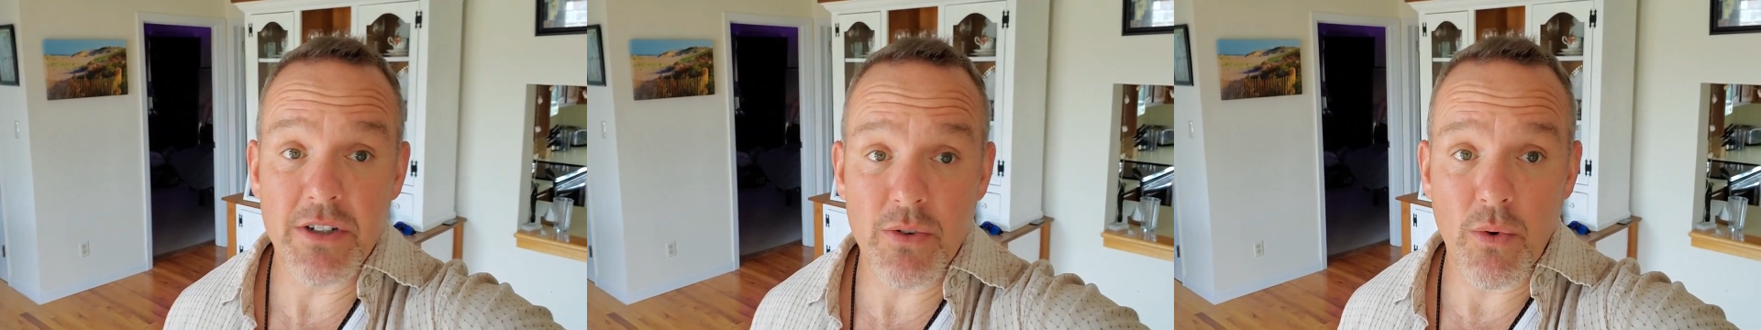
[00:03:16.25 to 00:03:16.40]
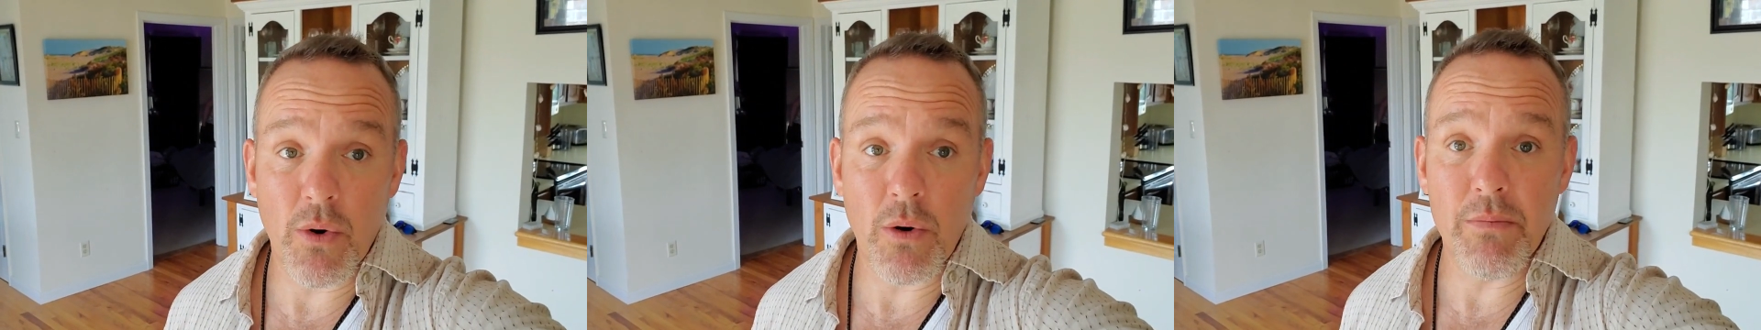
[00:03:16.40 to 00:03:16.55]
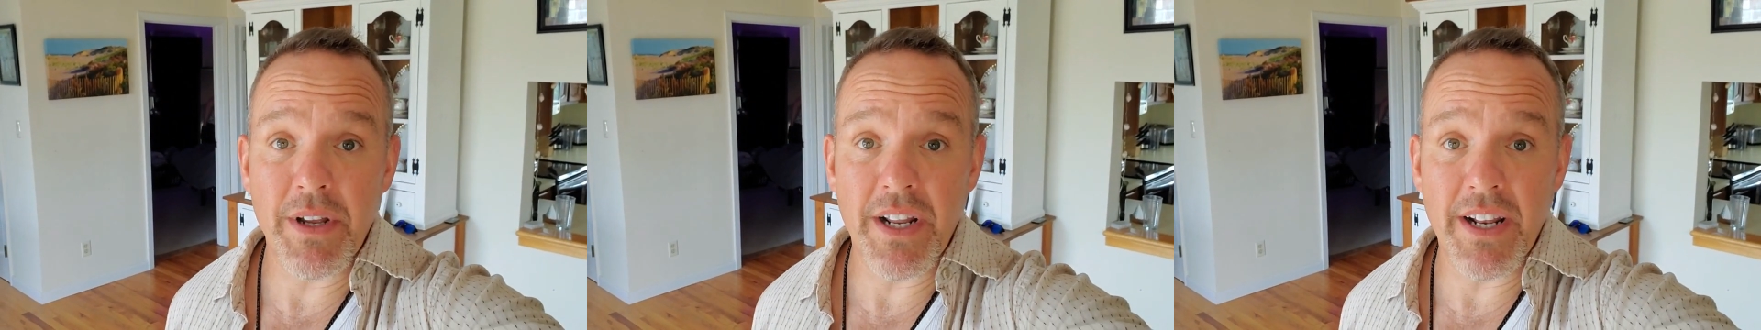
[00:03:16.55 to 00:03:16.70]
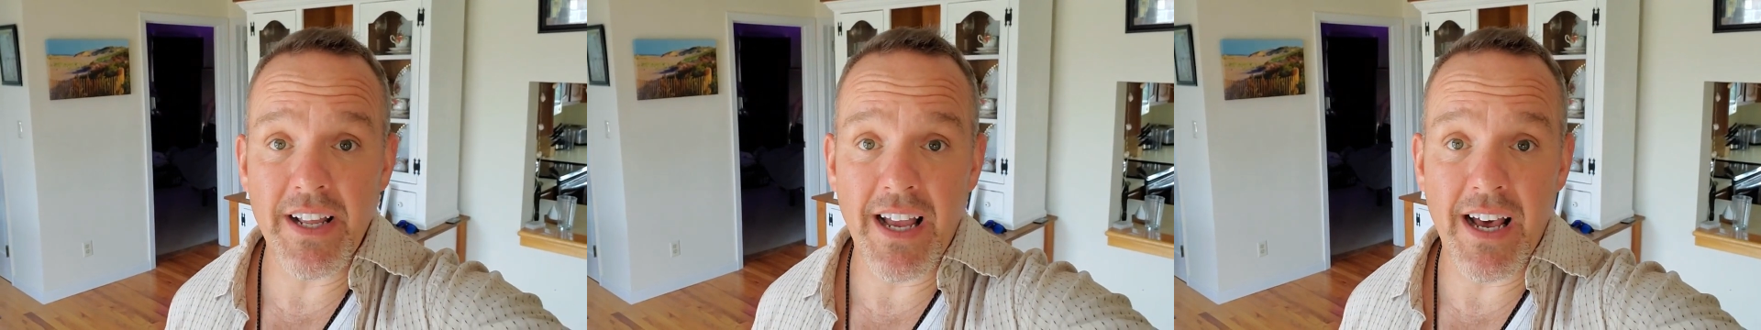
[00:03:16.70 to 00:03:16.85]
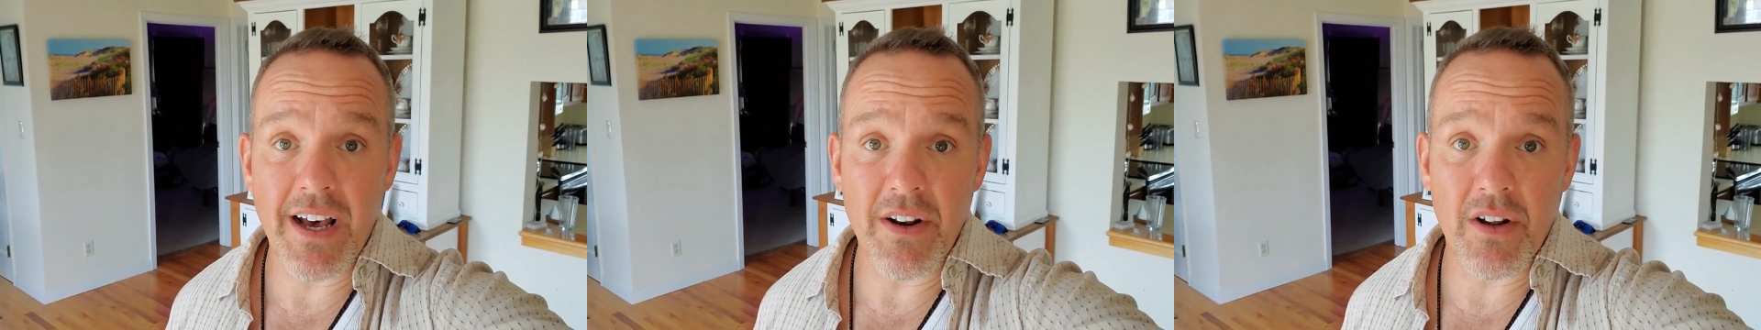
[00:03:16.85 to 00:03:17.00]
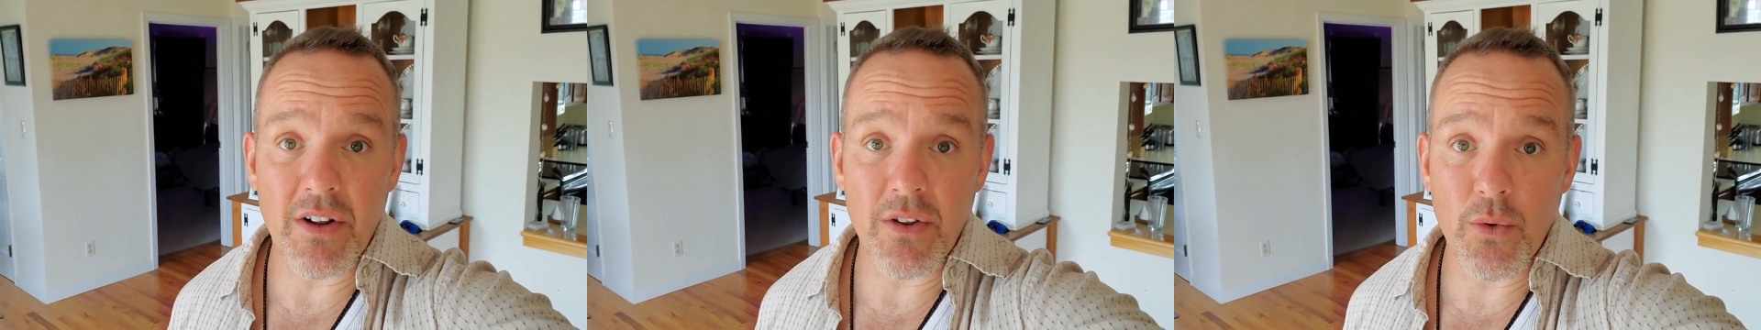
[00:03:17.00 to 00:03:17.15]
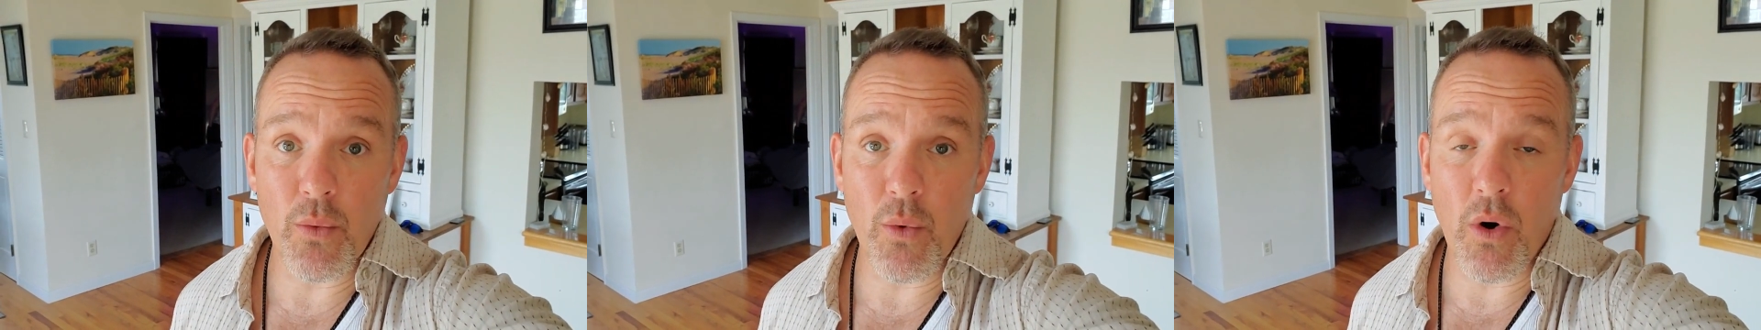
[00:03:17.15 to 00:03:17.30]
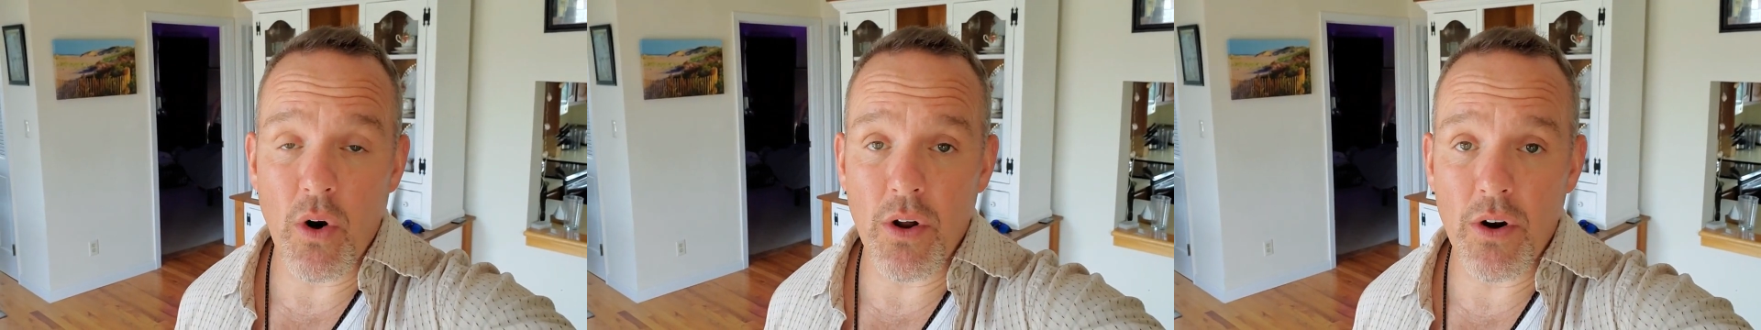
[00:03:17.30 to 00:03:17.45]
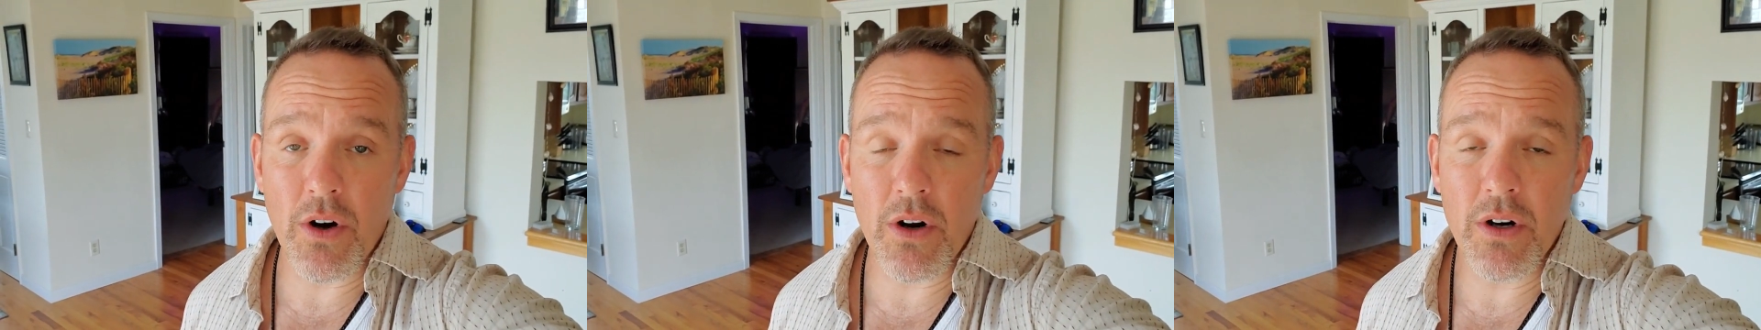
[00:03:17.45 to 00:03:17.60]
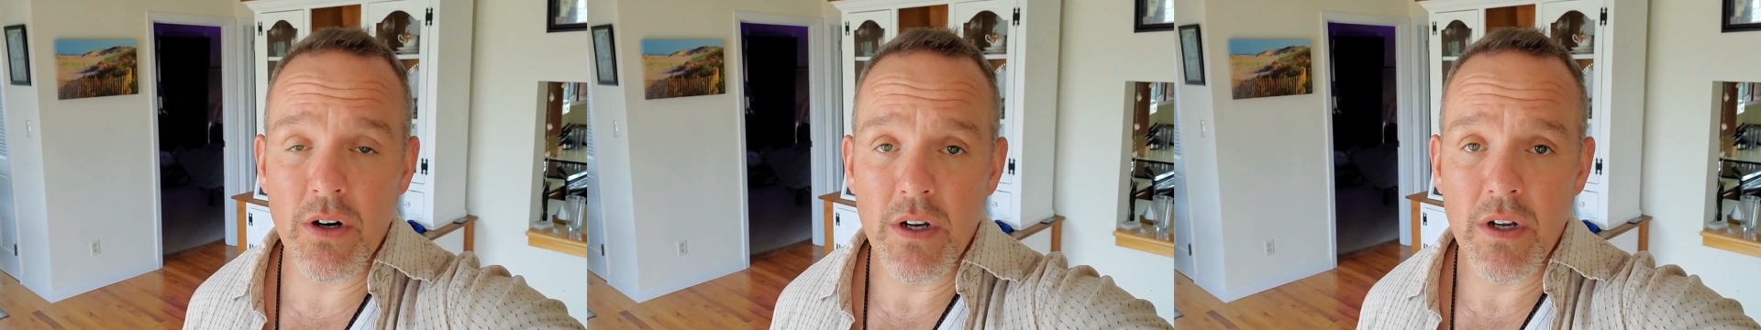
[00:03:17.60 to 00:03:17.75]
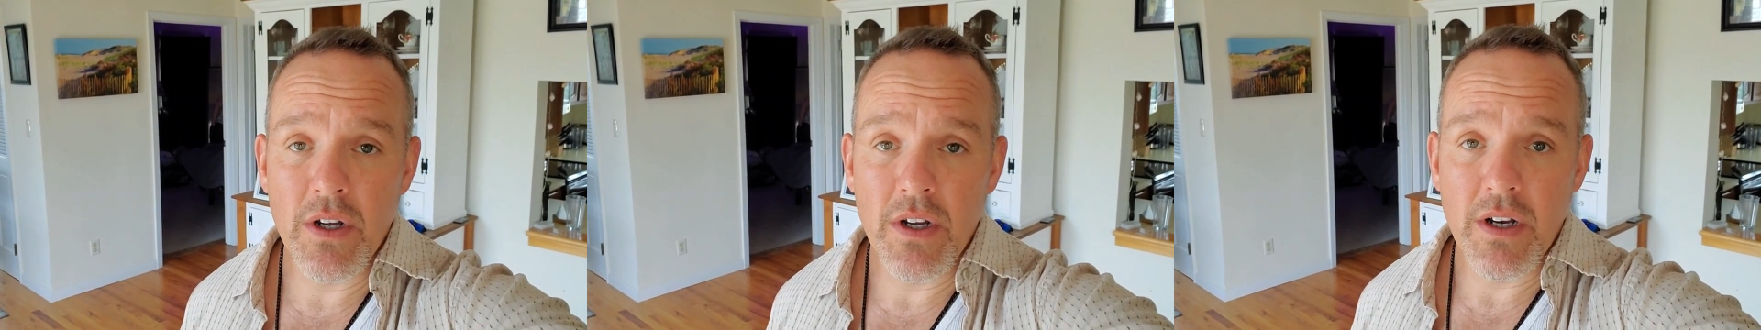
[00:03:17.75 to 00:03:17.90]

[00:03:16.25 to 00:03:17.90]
They're all meeting out on the water.